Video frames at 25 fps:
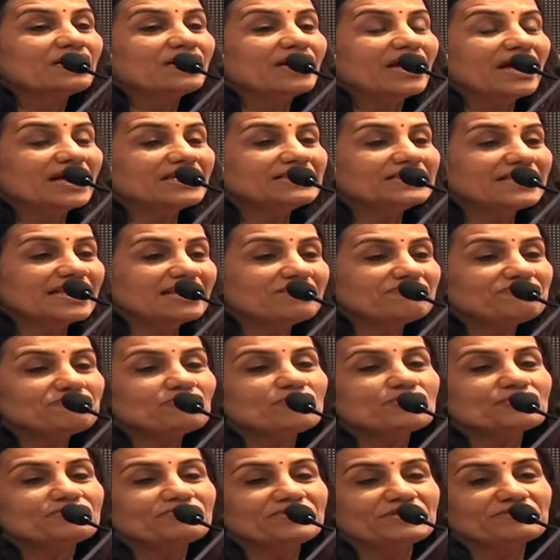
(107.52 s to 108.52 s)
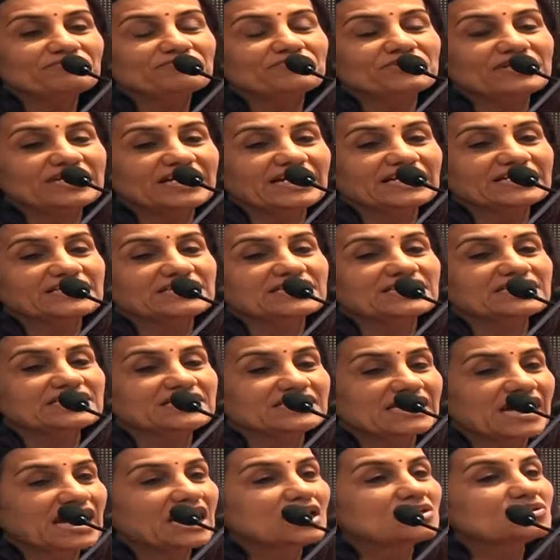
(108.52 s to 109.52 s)
And therefore, we've created
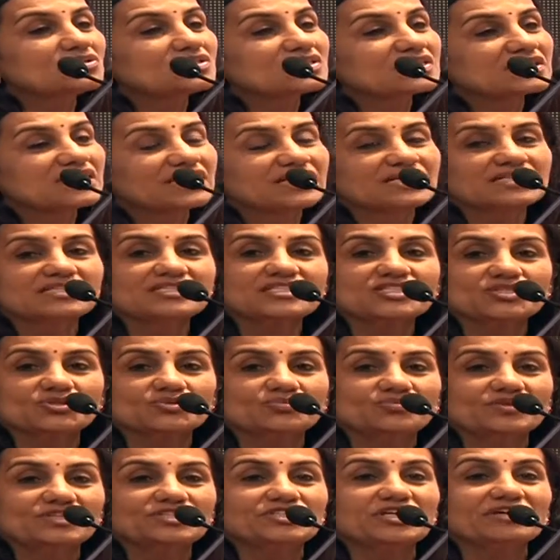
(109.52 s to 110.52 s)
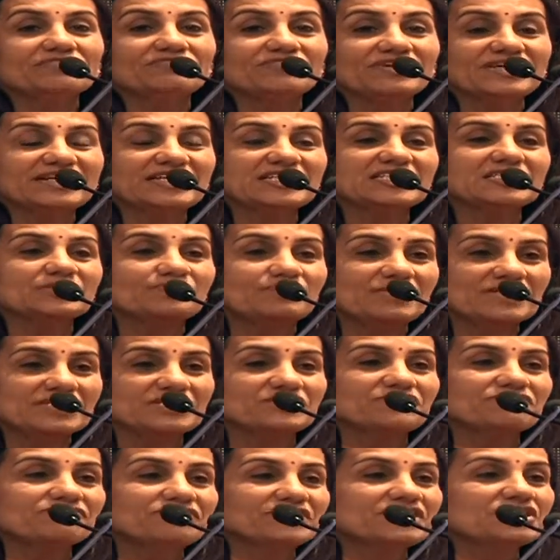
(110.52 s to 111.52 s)
now skills which are very
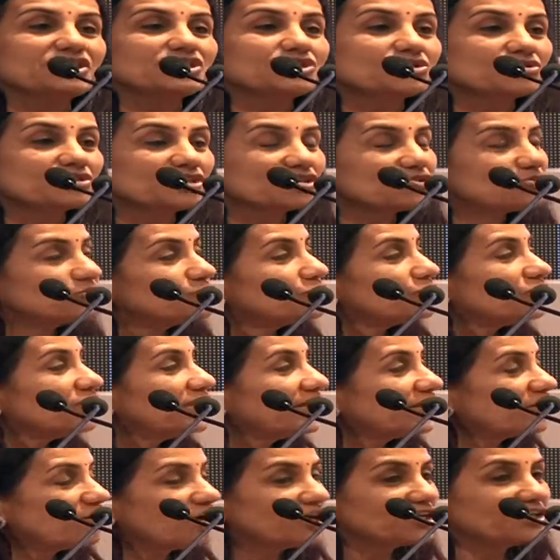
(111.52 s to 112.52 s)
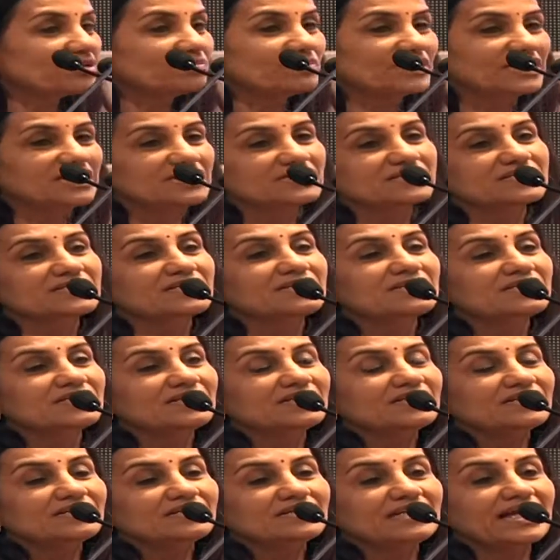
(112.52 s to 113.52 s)
specific to the rural economies,
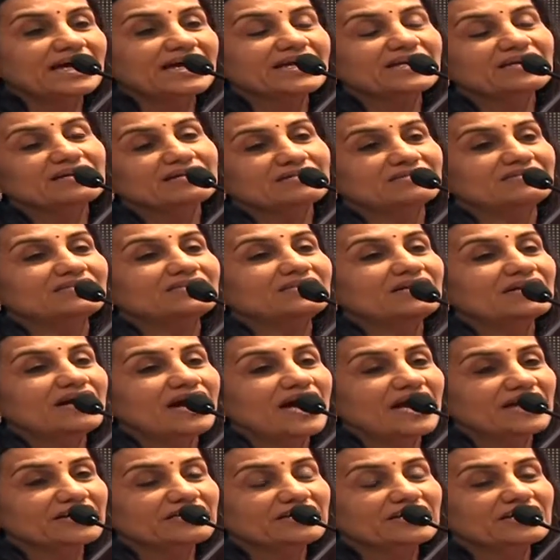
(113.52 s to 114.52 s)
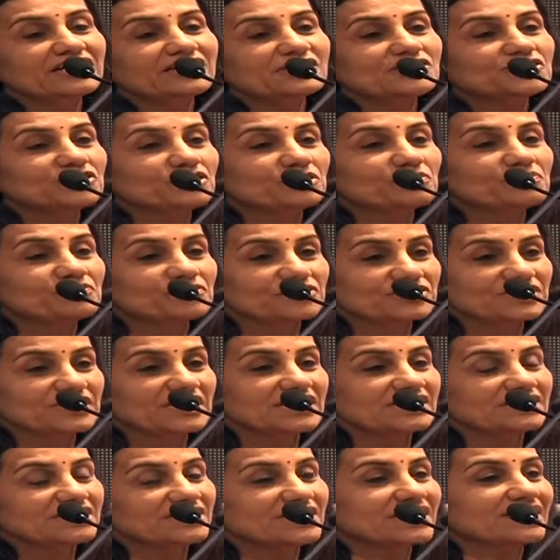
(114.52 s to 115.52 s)
like agriculture
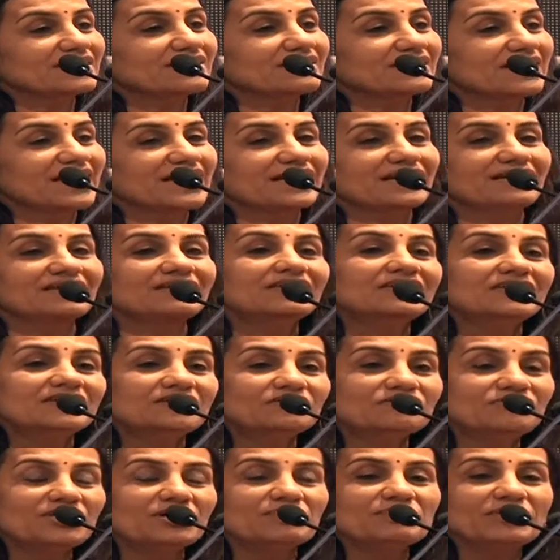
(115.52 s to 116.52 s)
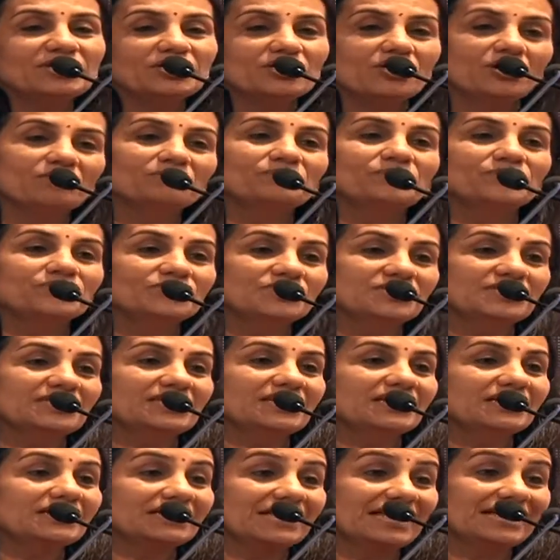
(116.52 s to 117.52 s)
processing, like
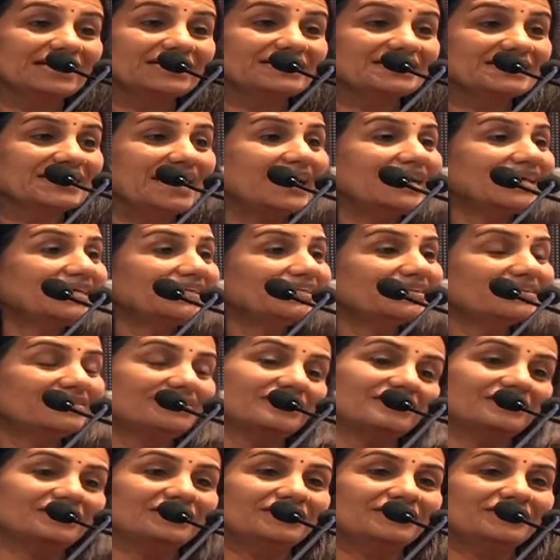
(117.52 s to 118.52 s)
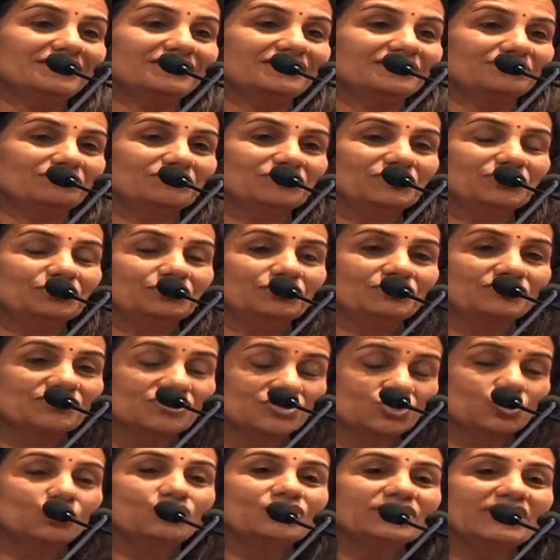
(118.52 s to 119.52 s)
vermicomposting, like sand,
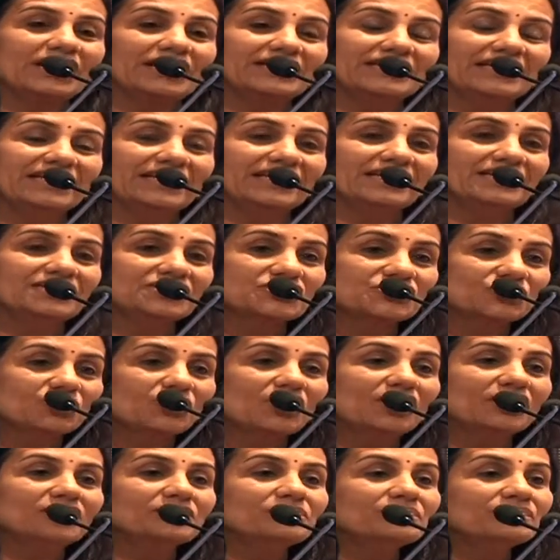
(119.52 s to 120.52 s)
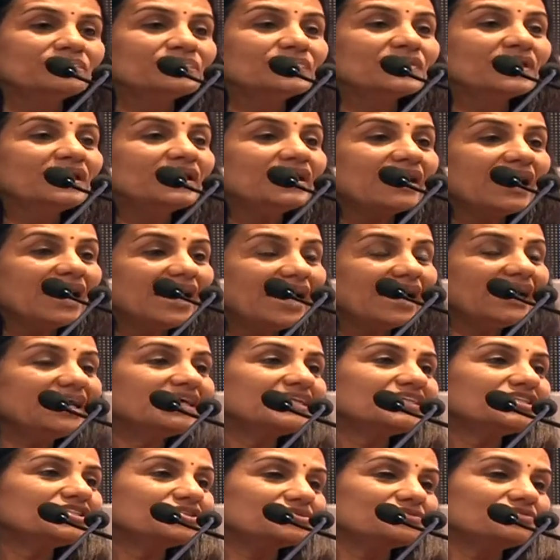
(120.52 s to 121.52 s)
stone cutting and so on.
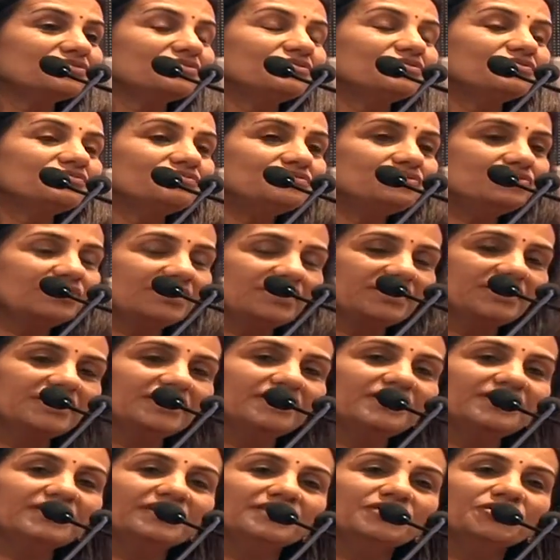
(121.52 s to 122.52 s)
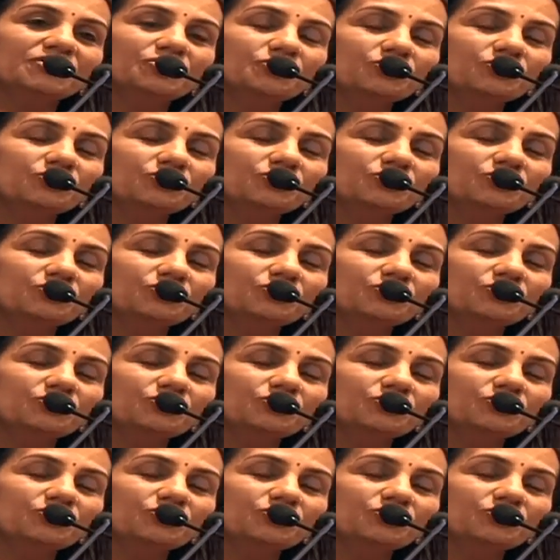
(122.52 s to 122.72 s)
And here in the